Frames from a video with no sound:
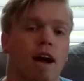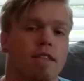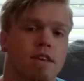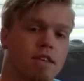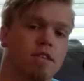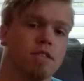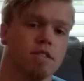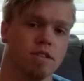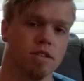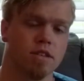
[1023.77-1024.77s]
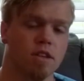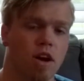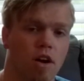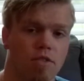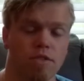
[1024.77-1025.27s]
on the heels
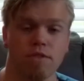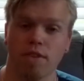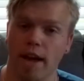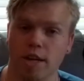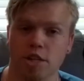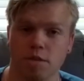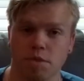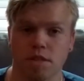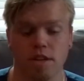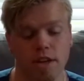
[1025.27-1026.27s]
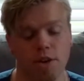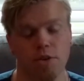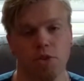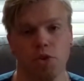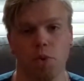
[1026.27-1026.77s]
of the flagships here
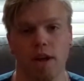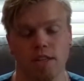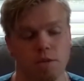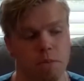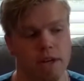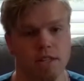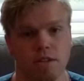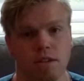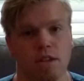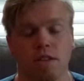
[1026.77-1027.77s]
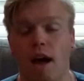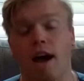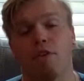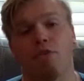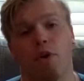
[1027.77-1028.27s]
in the US. The Pixel, the
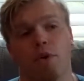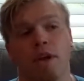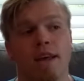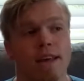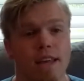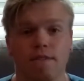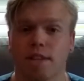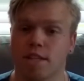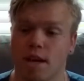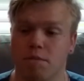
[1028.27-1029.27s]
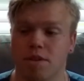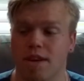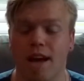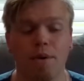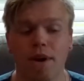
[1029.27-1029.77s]
iPhone, even the
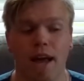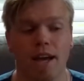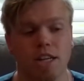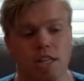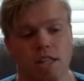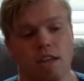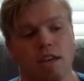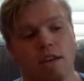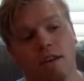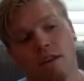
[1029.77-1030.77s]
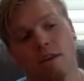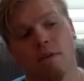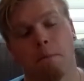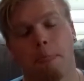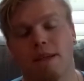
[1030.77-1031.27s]
Samsung. I would actually
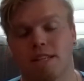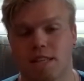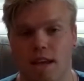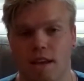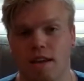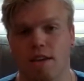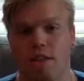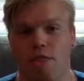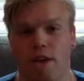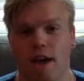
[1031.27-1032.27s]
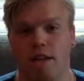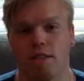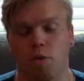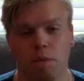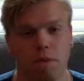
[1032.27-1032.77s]
say that
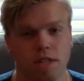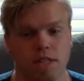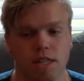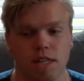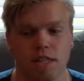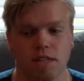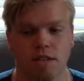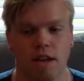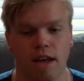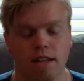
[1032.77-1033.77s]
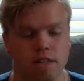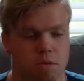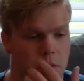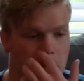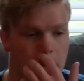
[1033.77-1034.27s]
the OnePlus 6
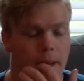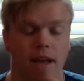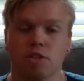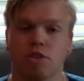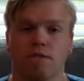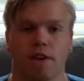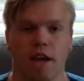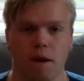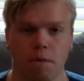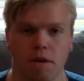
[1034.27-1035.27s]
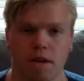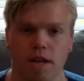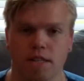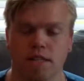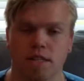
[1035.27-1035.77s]
has as good of a camera
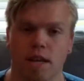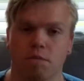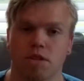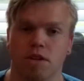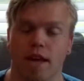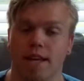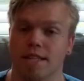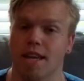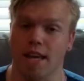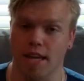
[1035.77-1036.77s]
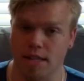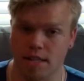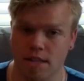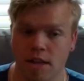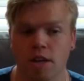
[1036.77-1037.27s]
as the Samsung
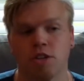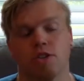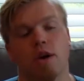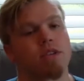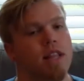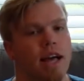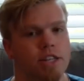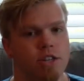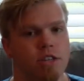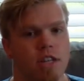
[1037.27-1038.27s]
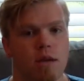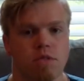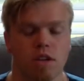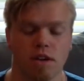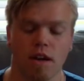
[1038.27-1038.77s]
S8. So that was last year's
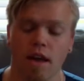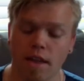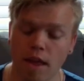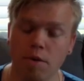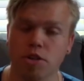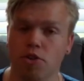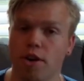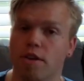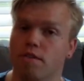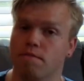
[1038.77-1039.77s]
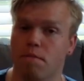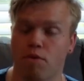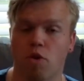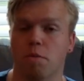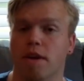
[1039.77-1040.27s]
Samsung, and that was a great
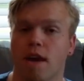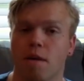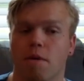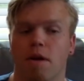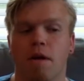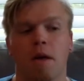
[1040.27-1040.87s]
performing camera.